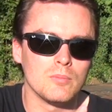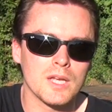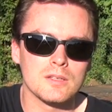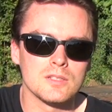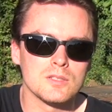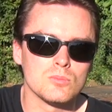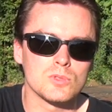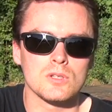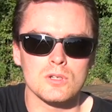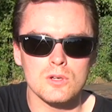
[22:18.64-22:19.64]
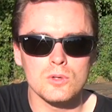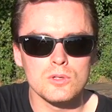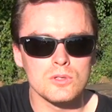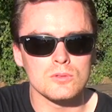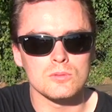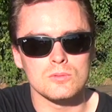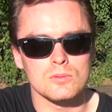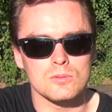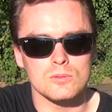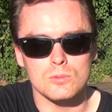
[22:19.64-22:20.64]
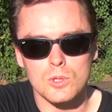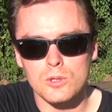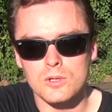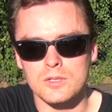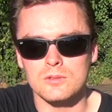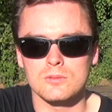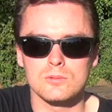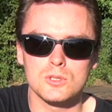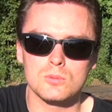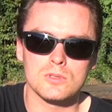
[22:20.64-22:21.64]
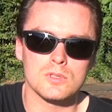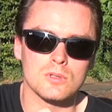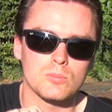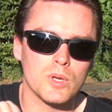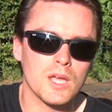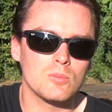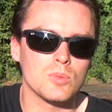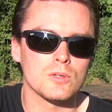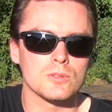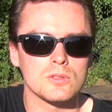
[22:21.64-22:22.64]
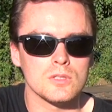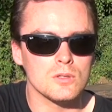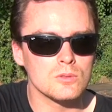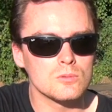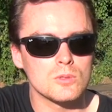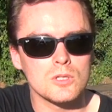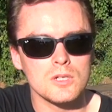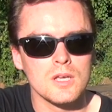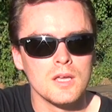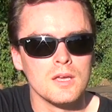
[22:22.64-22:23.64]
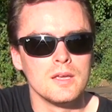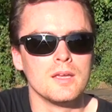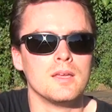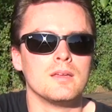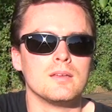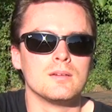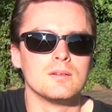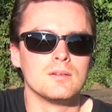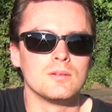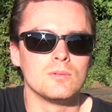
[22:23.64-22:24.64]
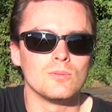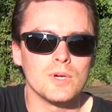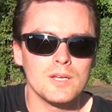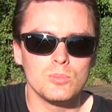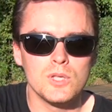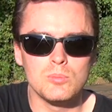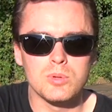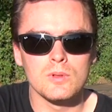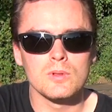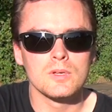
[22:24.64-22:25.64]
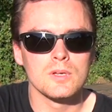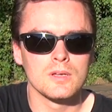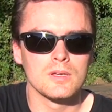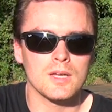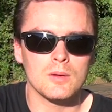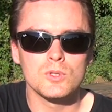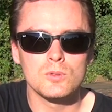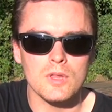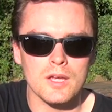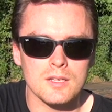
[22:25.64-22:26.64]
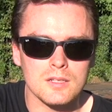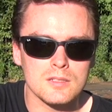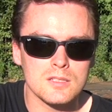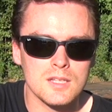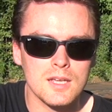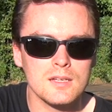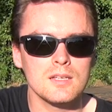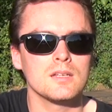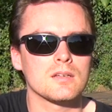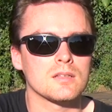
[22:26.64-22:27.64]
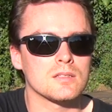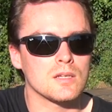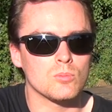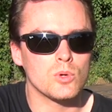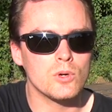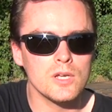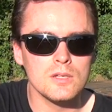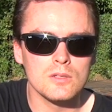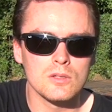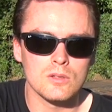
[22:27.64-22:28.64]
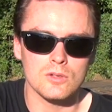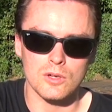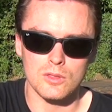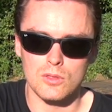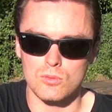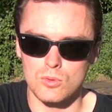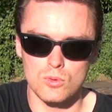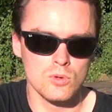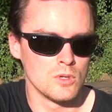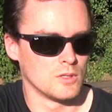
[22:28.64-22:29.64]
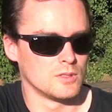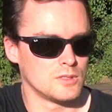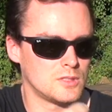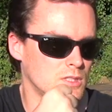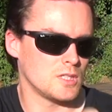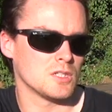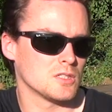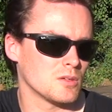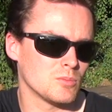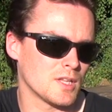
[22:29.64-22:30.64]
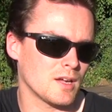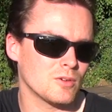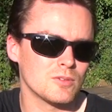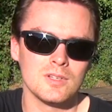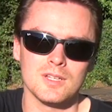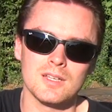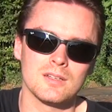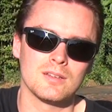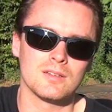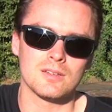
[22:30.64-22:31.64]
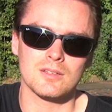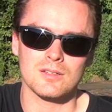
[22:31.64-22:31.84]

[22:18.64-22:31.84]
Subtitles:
mechanisms are good and work and which ones are bad because they don't work. When people come to that understanding at some point, not through sitting them down in